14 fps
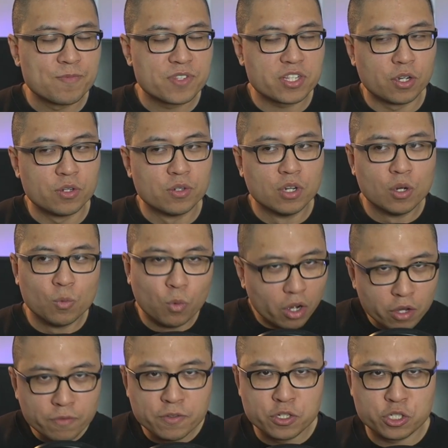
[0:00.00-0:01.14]
So
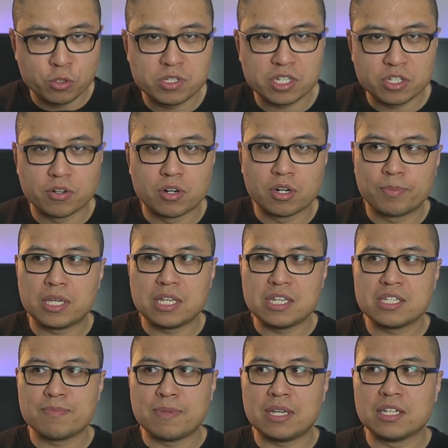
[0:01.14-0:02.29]
what overshooting your R P
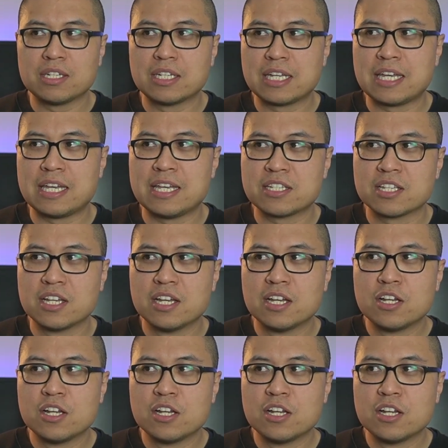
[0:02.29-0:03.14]
Es mean is